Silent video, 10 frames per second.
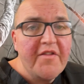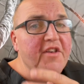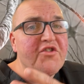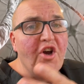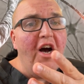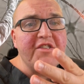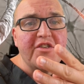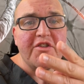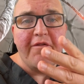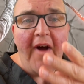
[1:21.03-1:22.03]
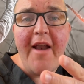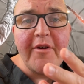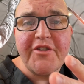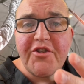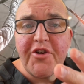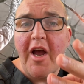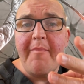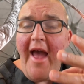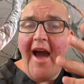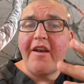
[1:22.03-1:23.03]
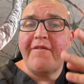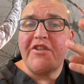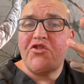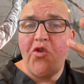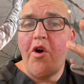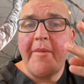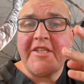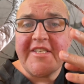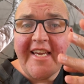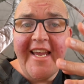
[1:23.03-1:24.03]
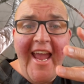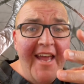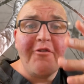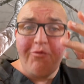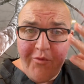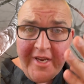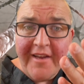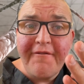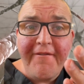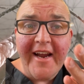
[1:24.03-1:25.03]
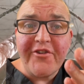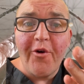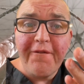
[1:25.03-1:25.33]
This causes the virus to come out of its dormancy and reinfect your